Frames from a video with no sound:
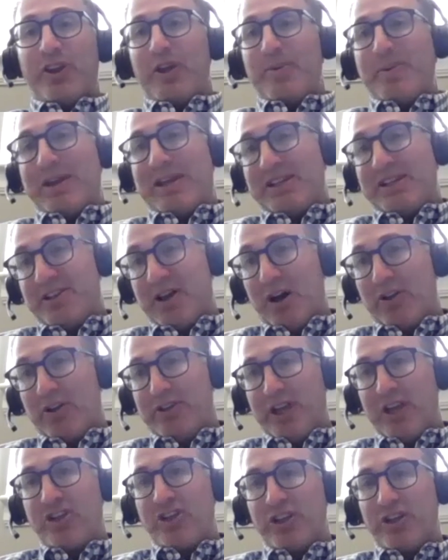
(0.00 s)
going to be
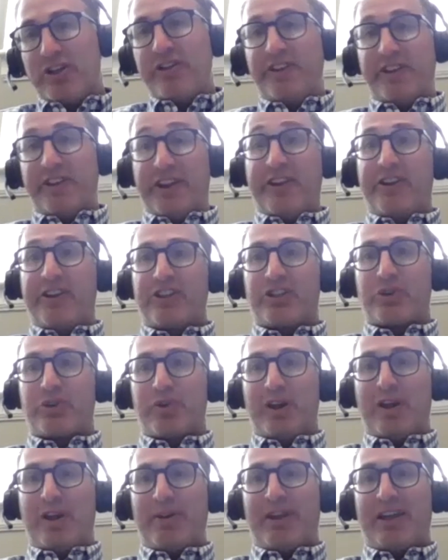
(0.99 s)
consolidation in the
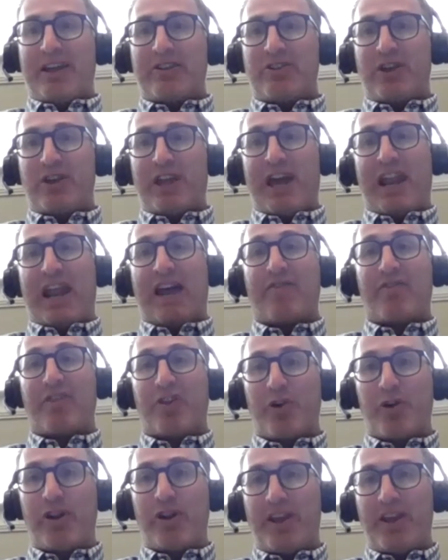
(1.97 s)
industry because you can't have
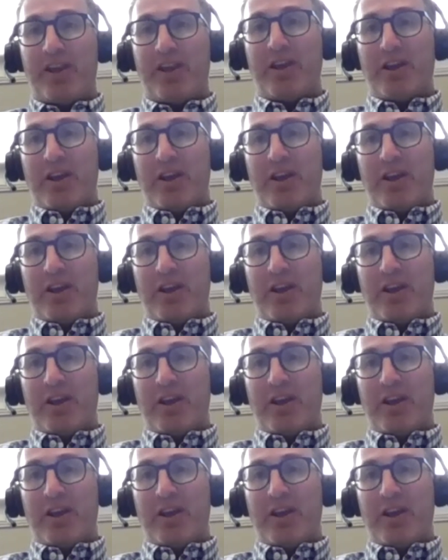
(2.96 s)
30